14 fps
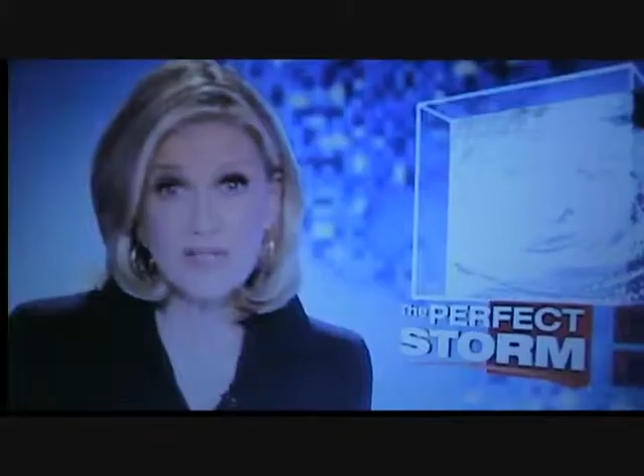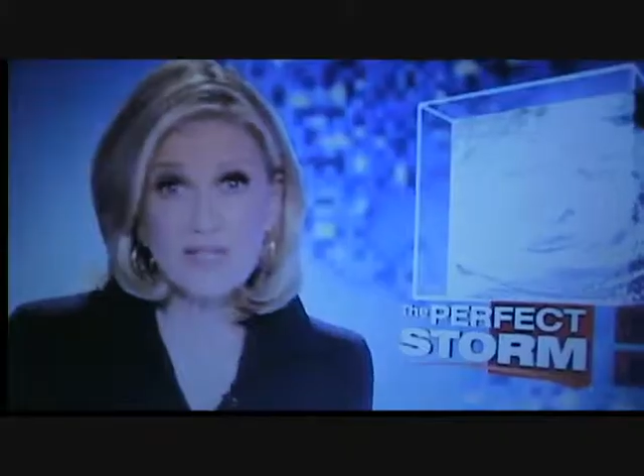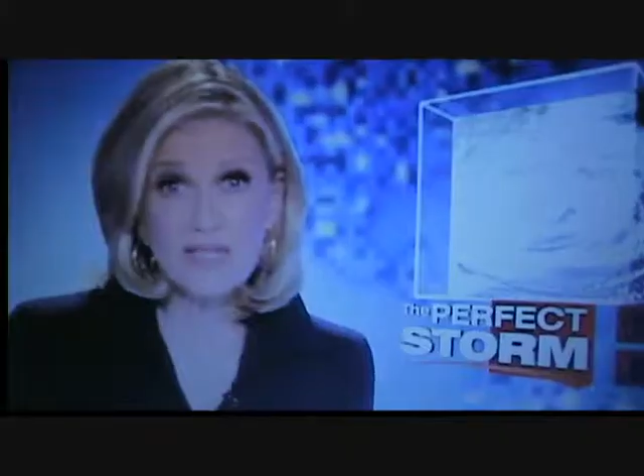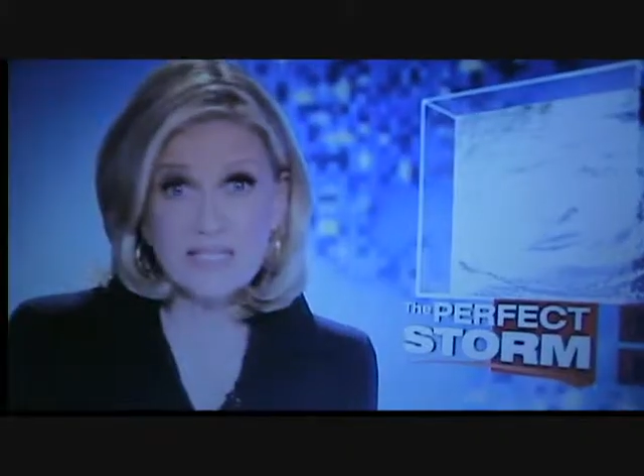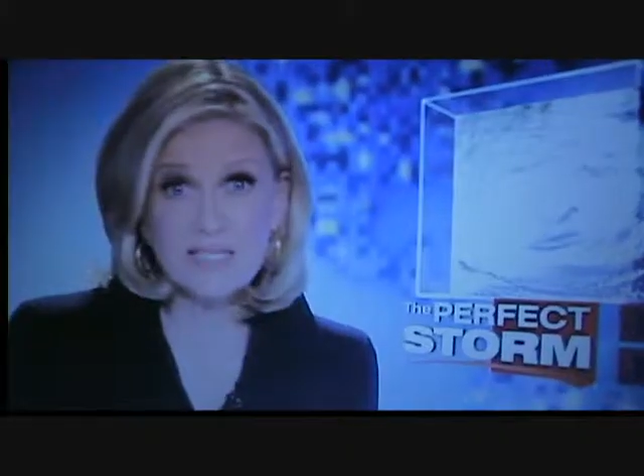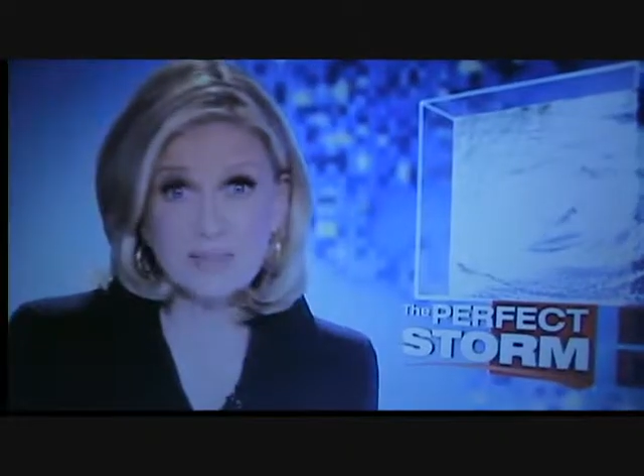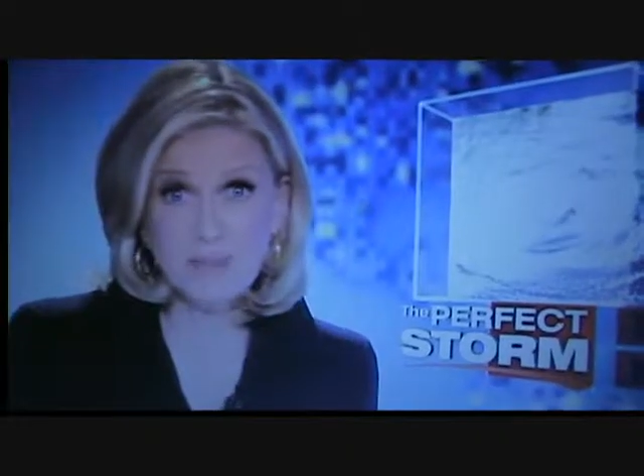Feel
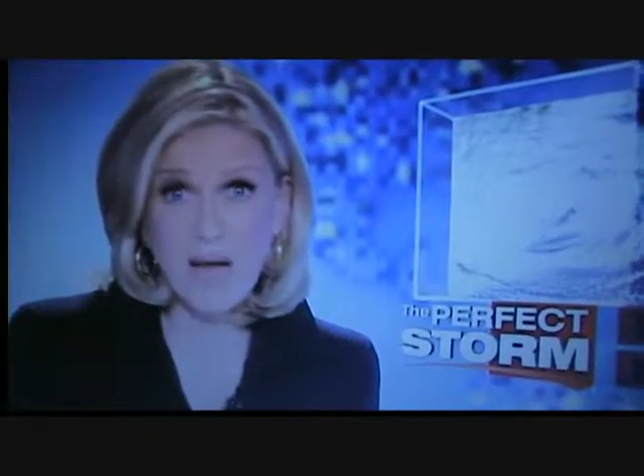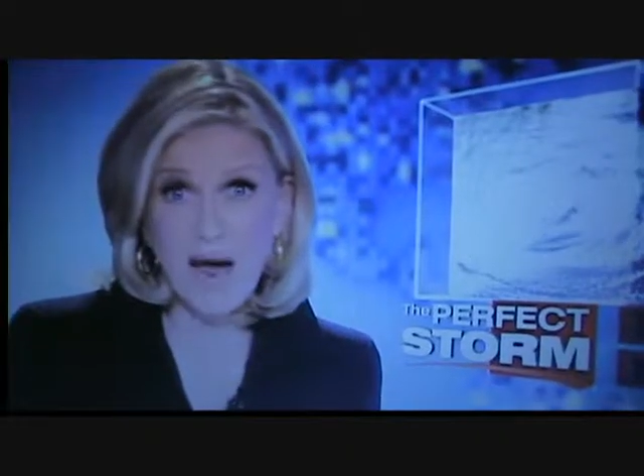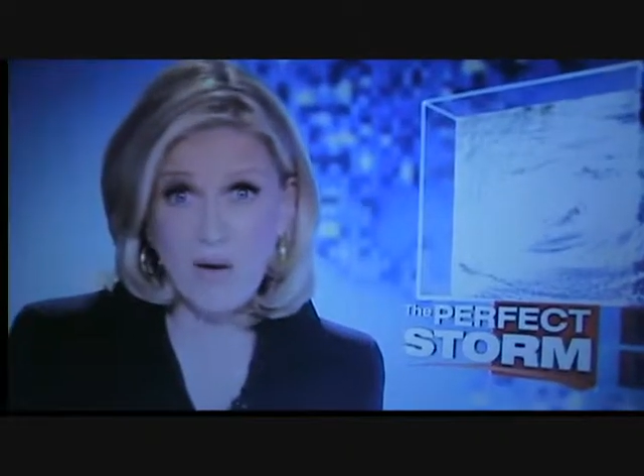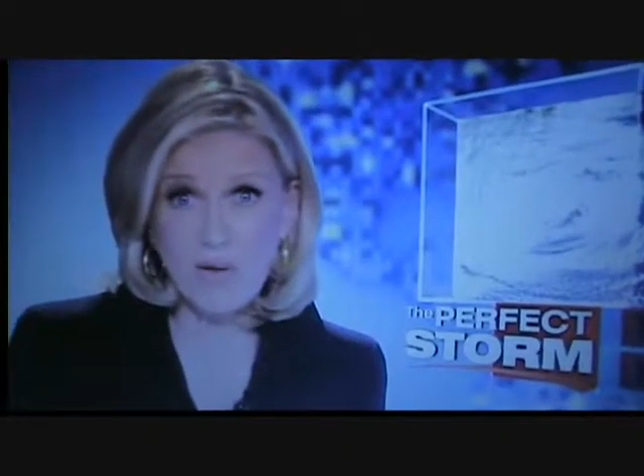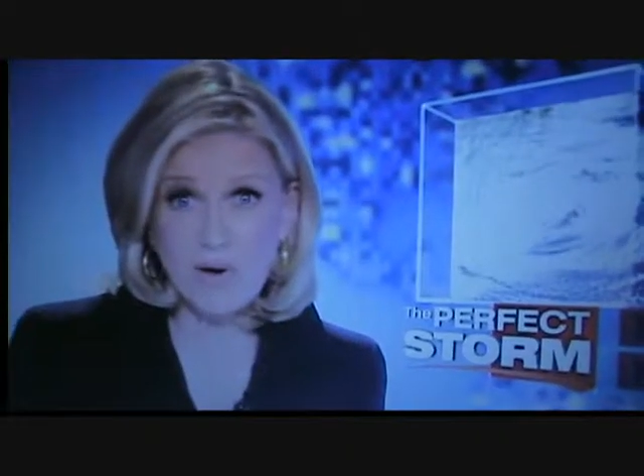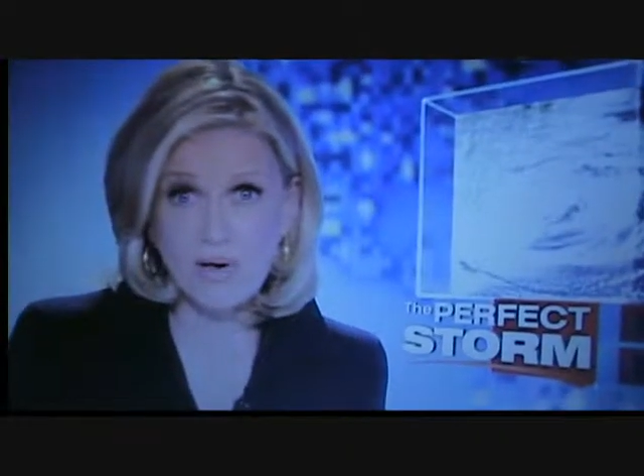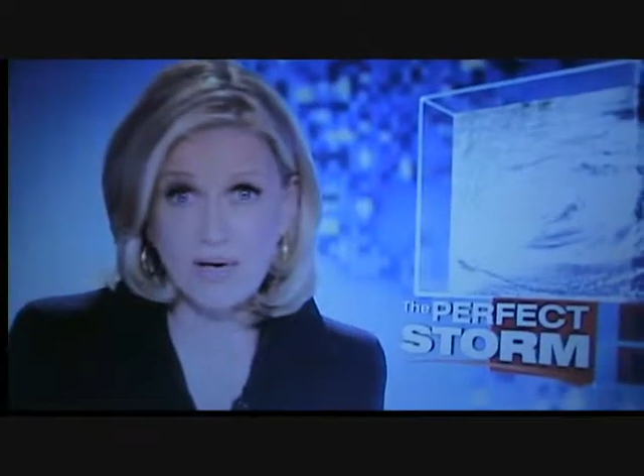its
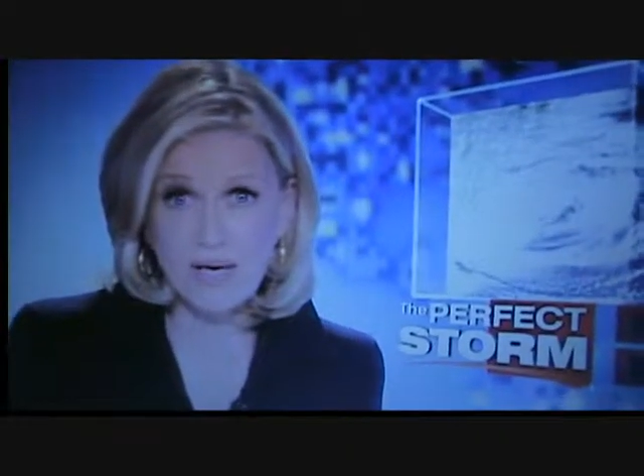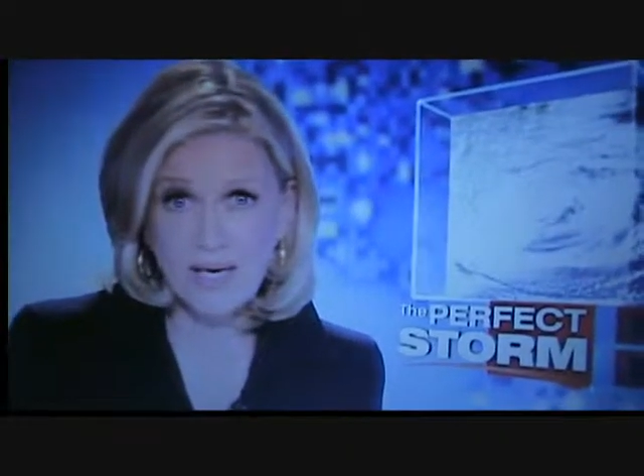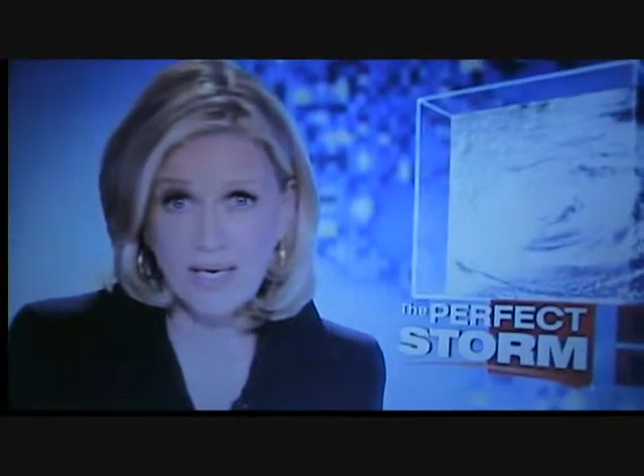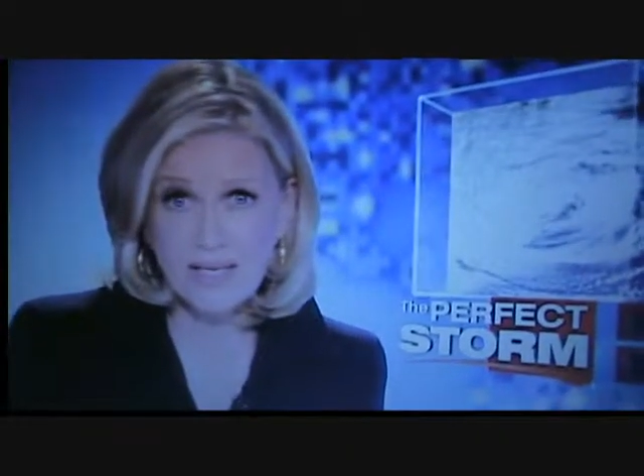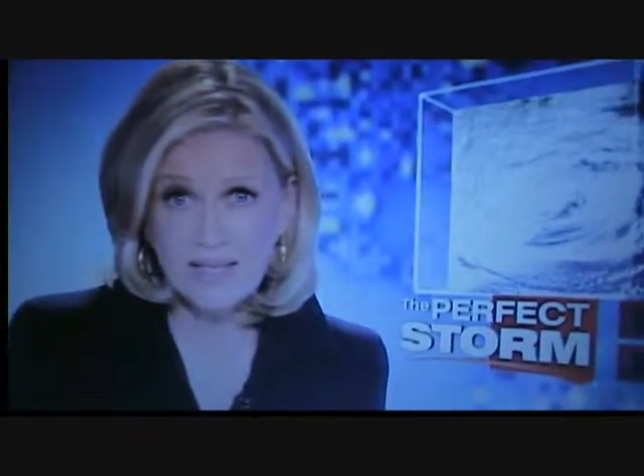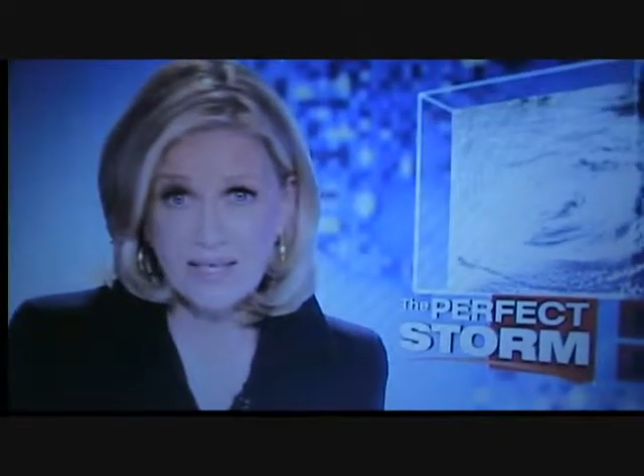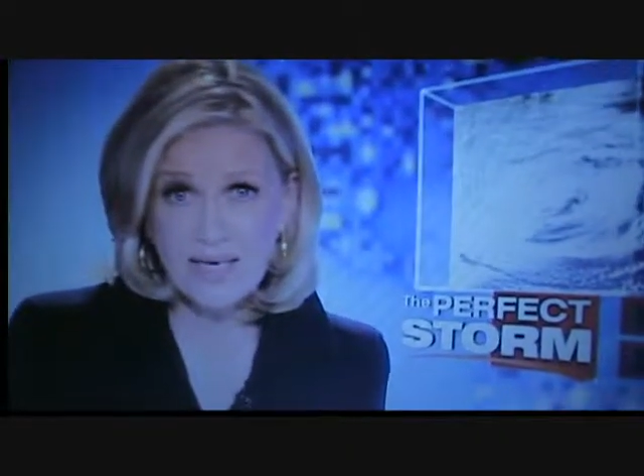power.
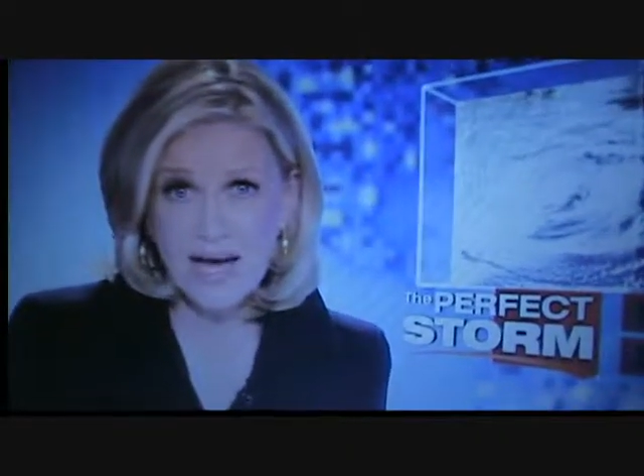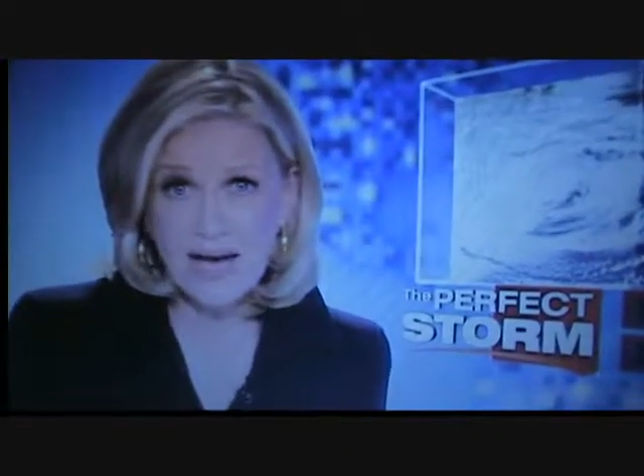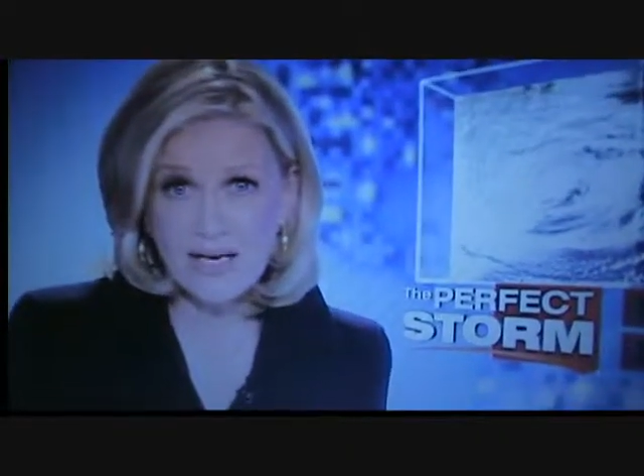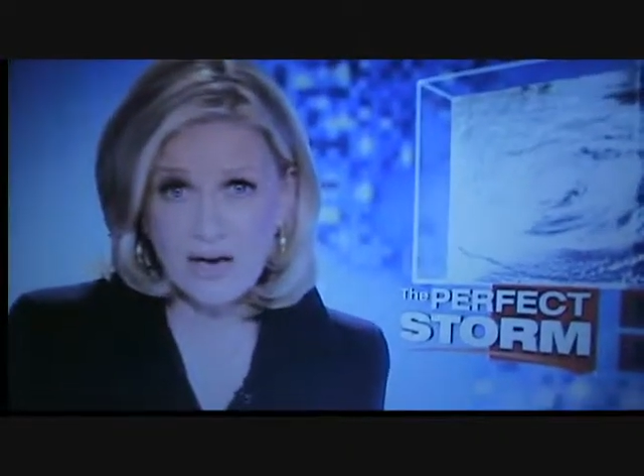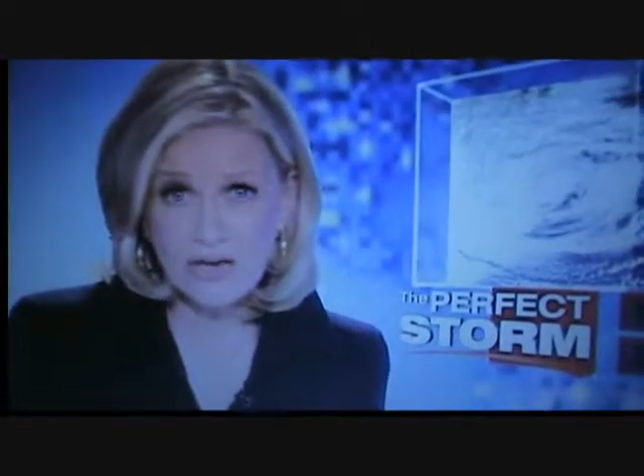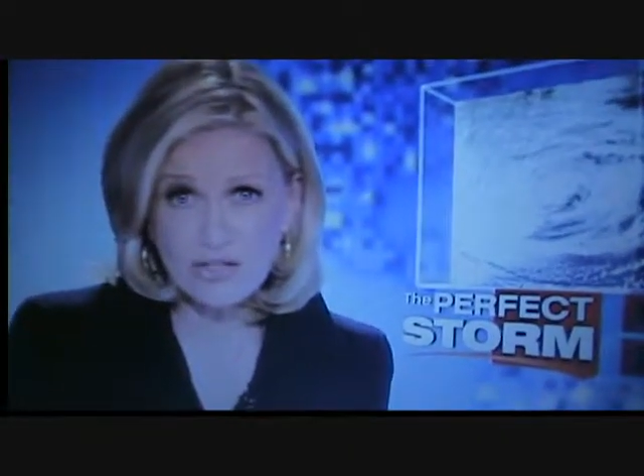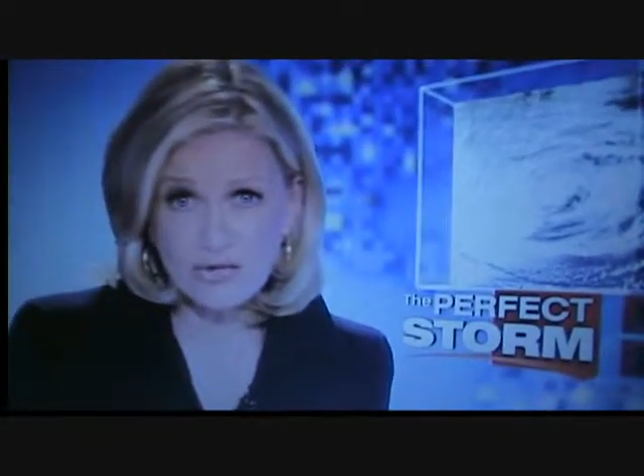Then you
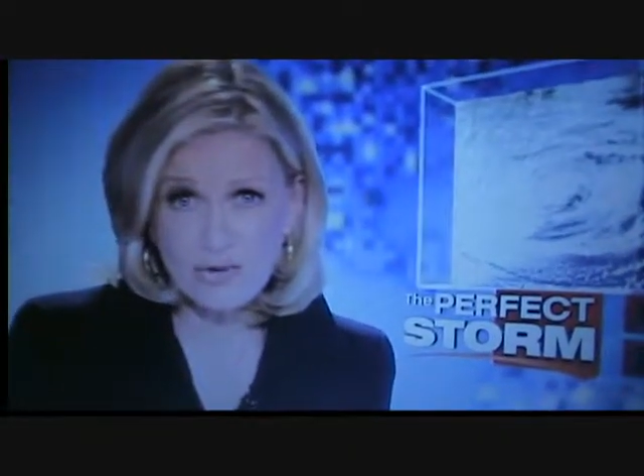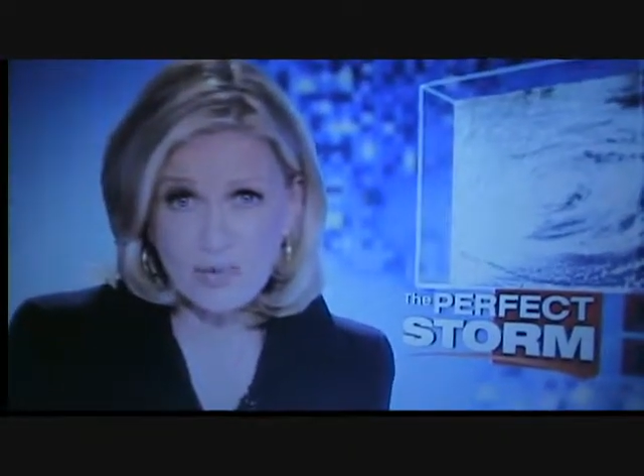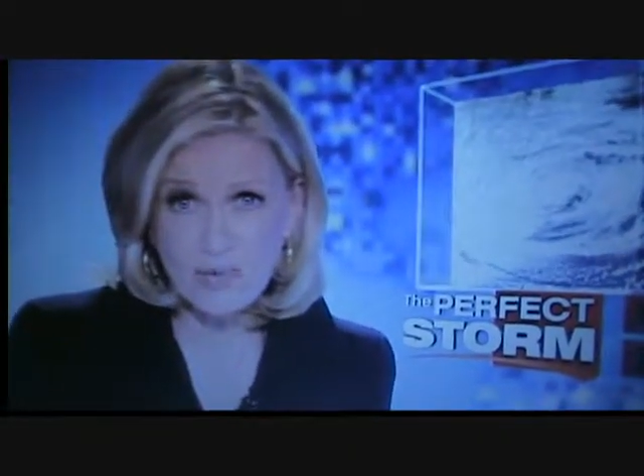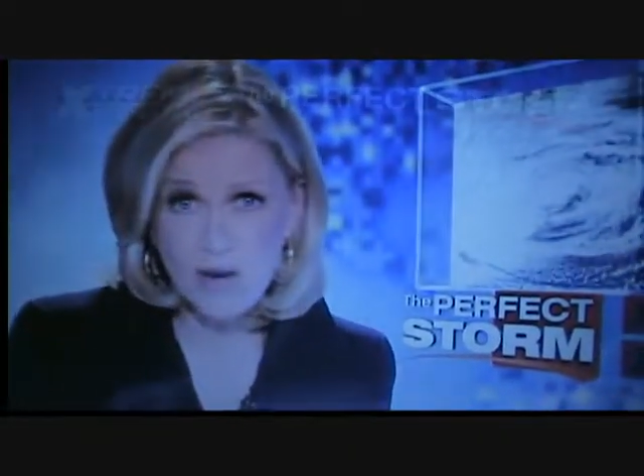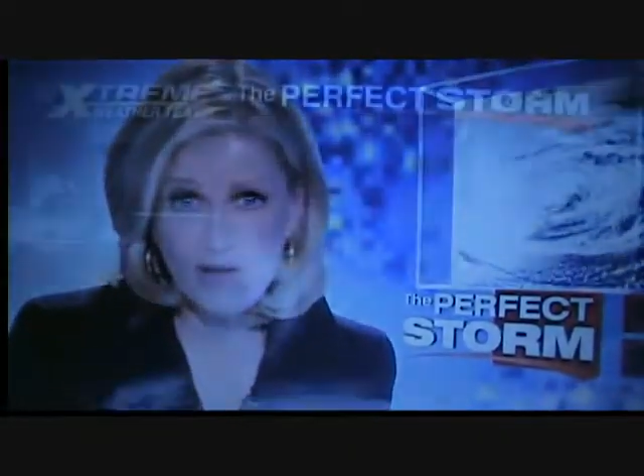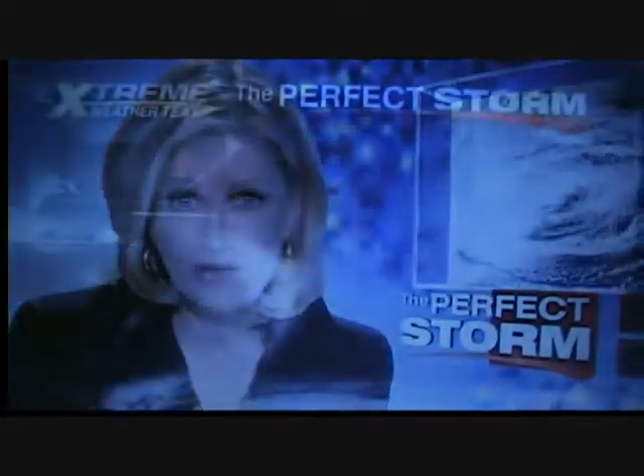had around this